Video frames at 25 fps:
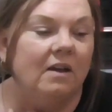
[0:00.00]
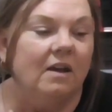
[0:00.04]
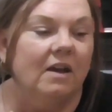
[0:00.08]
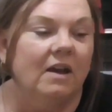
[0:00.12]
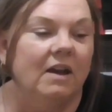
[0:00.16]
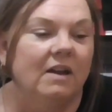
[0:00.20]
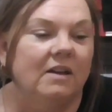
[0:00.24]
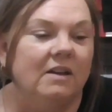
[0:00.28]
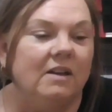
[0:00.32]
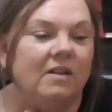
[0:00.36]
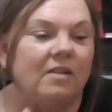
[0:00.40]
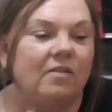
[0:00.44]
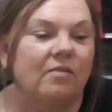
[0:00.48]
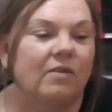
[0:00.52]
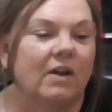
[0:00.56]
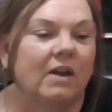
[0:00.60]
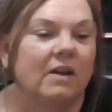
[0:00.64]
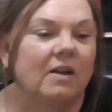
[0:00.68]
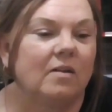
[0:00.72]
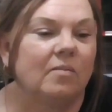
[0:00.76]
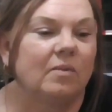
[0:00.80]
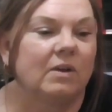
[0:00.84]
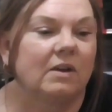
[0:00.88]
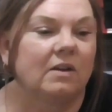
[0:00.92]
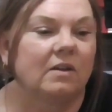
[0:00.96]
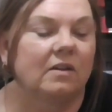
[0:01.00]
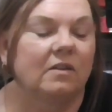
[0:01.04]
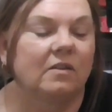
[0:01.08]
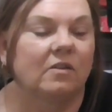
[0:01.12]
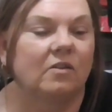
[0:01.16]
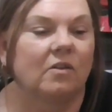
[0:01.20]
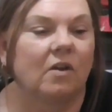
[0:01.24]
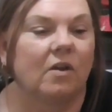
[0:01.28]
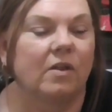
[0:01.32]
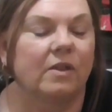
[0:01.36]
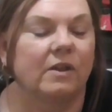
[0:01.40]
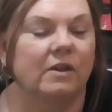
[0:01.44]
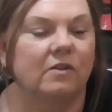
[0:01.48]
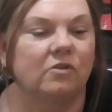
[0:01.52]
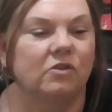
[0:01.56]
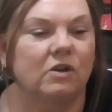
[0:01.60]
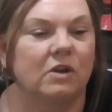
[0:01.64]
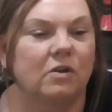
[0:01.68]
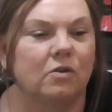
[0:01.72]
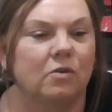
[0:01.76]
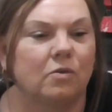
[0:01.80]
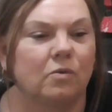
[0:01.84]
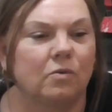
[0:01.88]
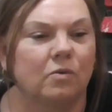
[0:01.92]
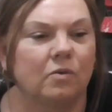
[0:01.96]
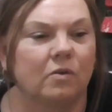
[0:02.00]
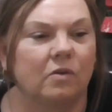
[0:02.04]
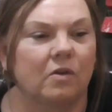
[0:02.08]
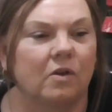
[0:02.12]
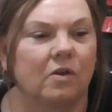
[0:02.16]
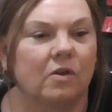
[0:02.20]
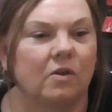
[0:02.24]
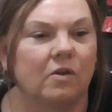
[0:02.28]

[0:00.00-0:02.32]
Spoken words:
And it's funny because I think she calls